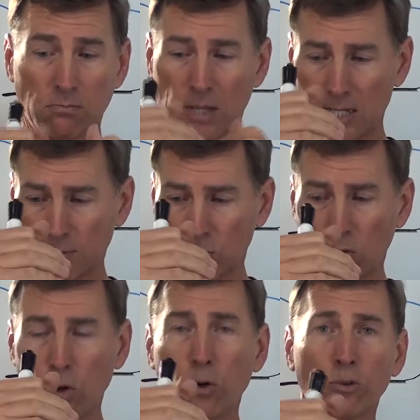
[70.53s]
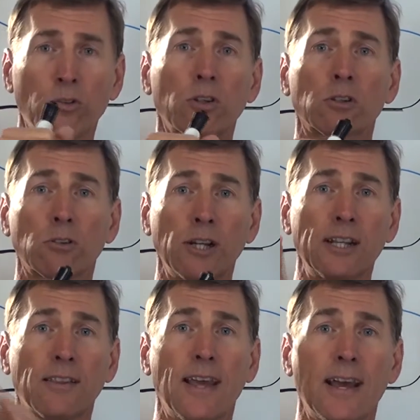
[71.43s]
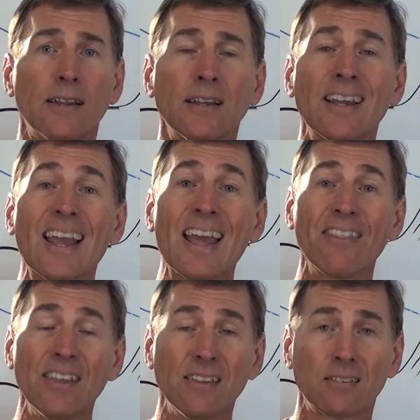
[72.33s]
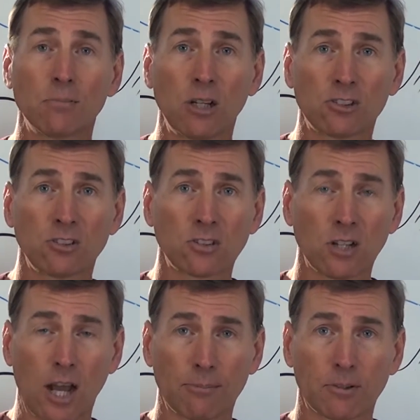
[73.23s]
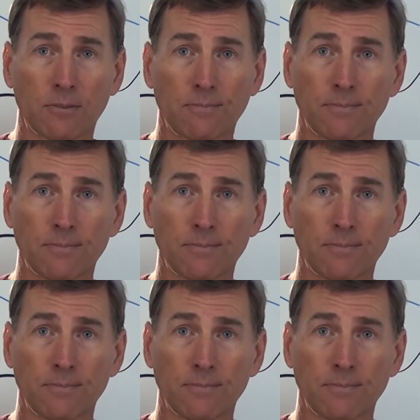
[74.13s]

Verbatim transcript: Magma rose, created that, and then subduction stopped.